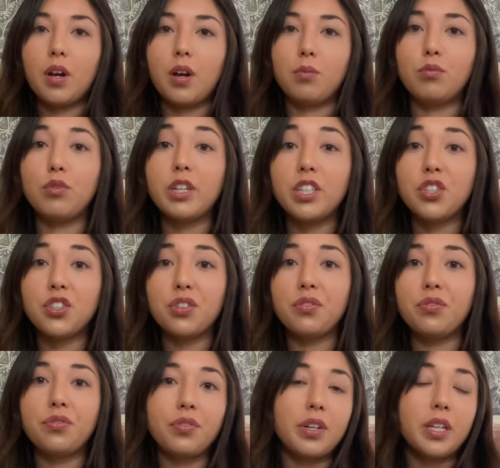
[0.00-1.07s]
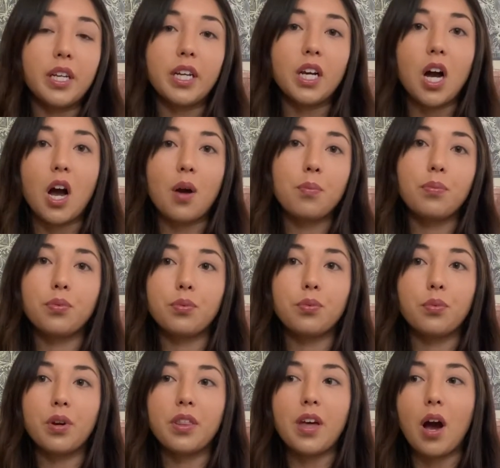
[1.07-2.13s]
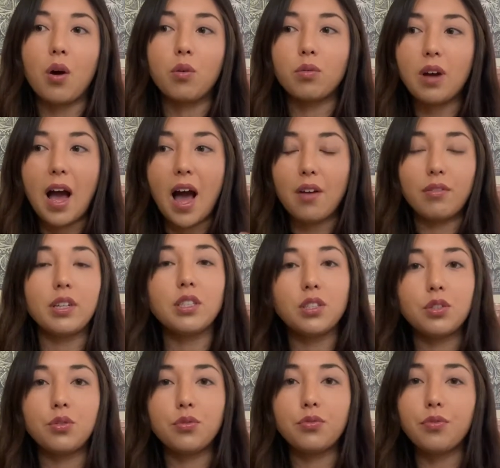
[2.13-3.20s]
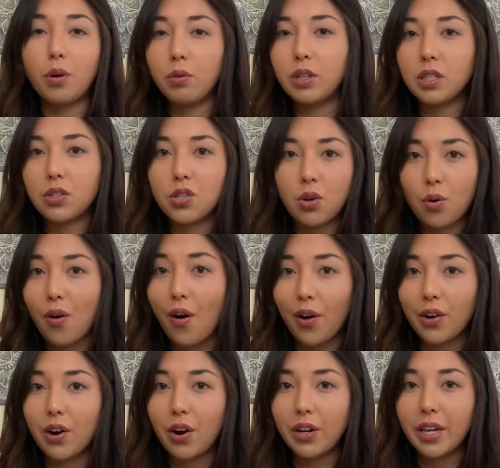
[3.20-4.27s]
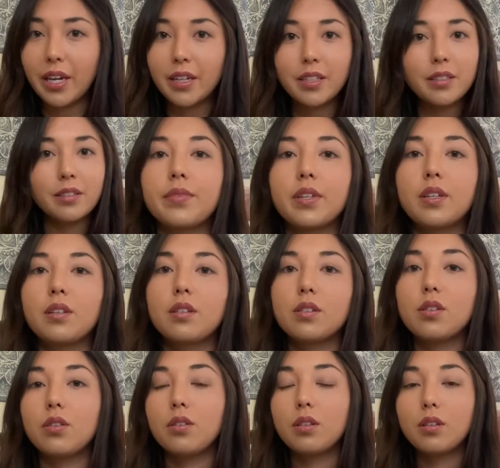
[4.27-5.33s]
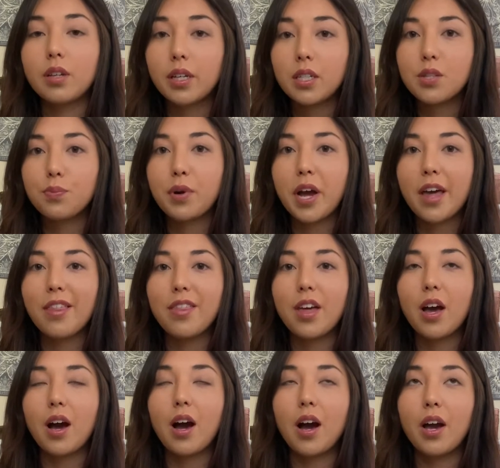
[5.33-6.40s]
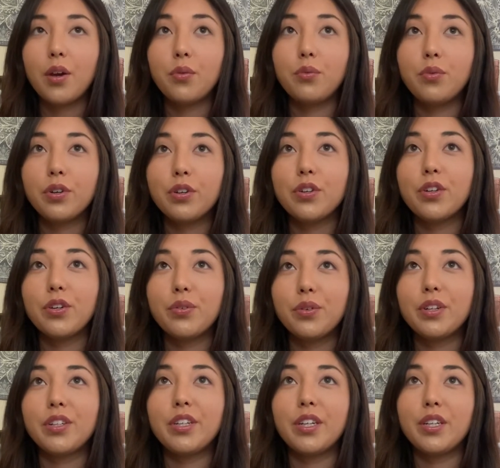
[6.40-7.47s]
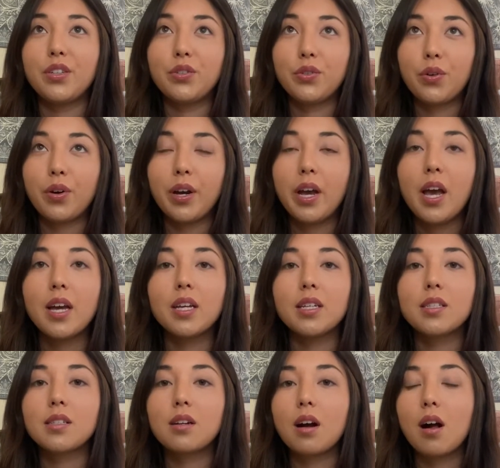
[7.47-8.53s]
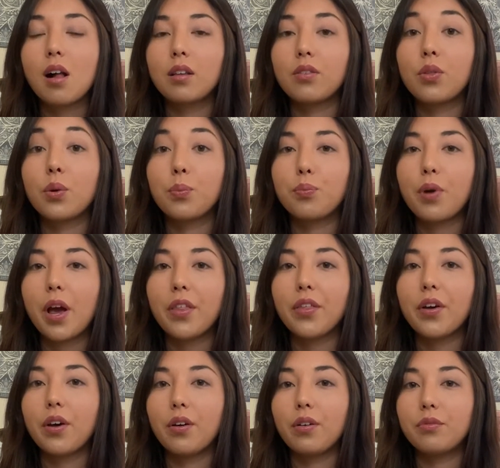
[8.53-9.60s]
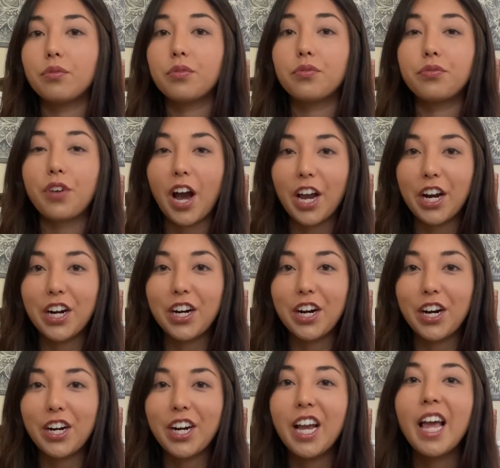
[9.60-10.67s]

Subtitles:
region filling up without having to focus so hard on it. So the next breath that I really enjoy is called the breath of fire.